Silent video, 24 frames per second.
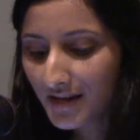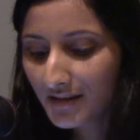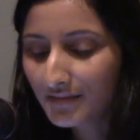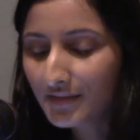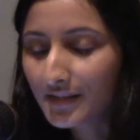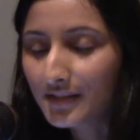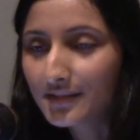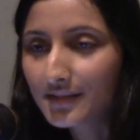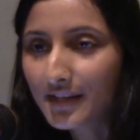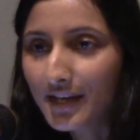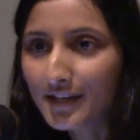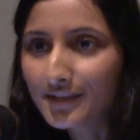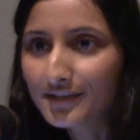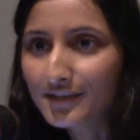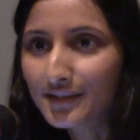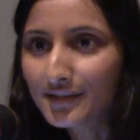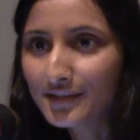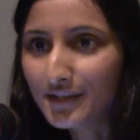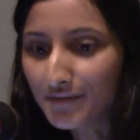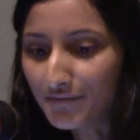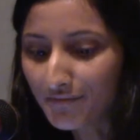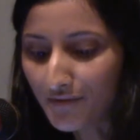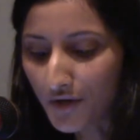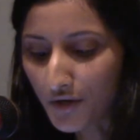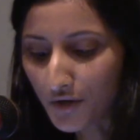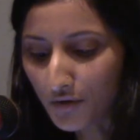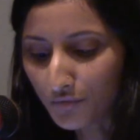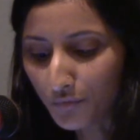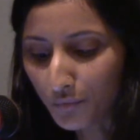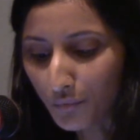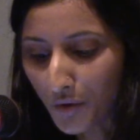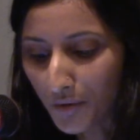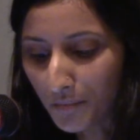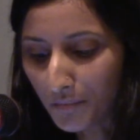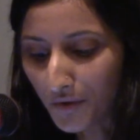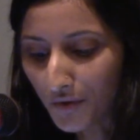These cases
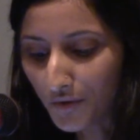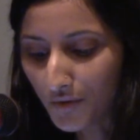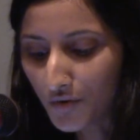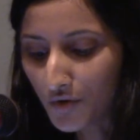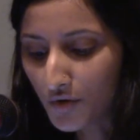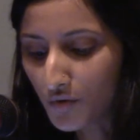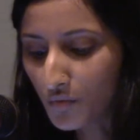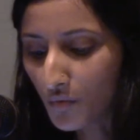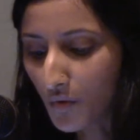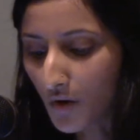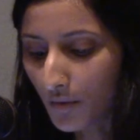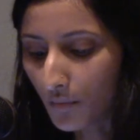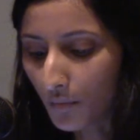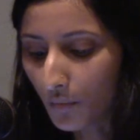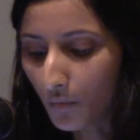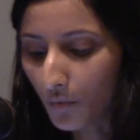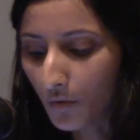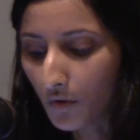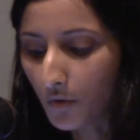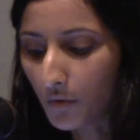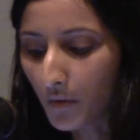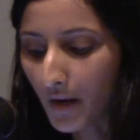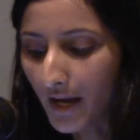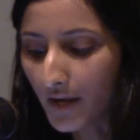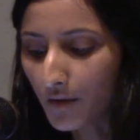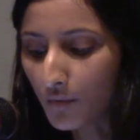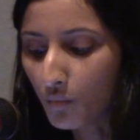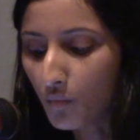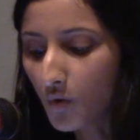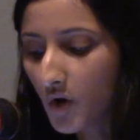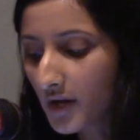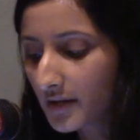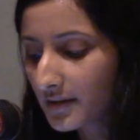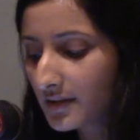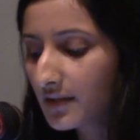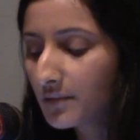involved women who had
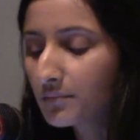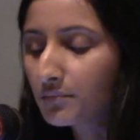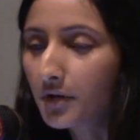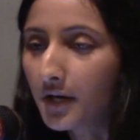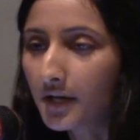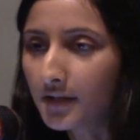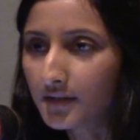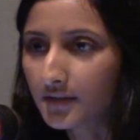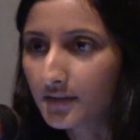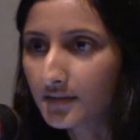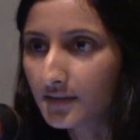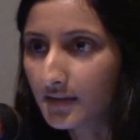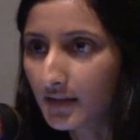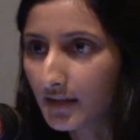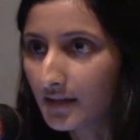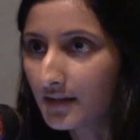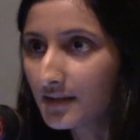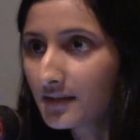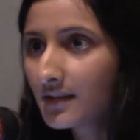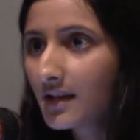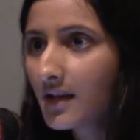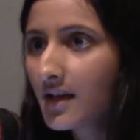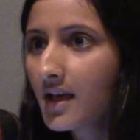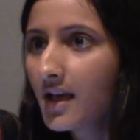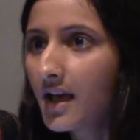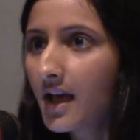wanted pregnancies